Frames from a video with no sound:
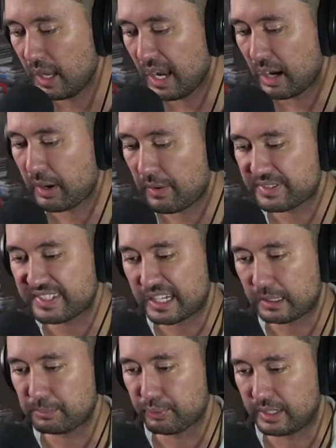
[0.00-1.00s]
Here we have a
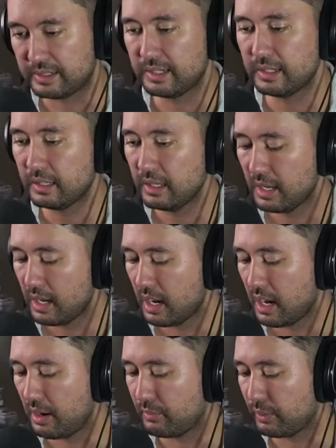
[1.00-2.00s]
second printing
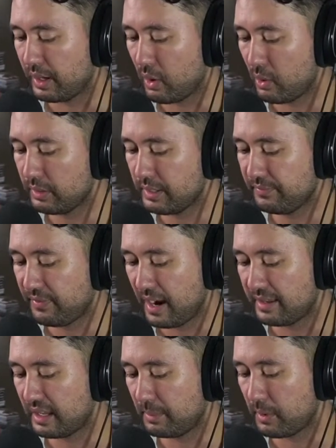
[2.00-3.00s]
of We Only
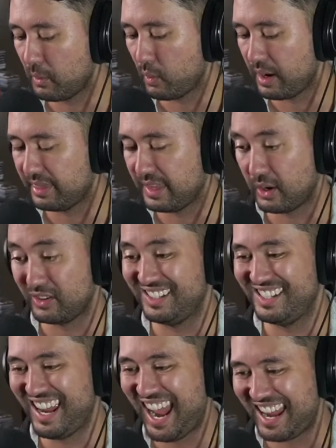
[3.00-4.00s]
Find Them When They're
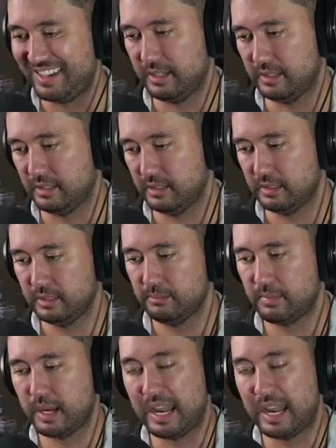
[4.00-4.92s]
Dead by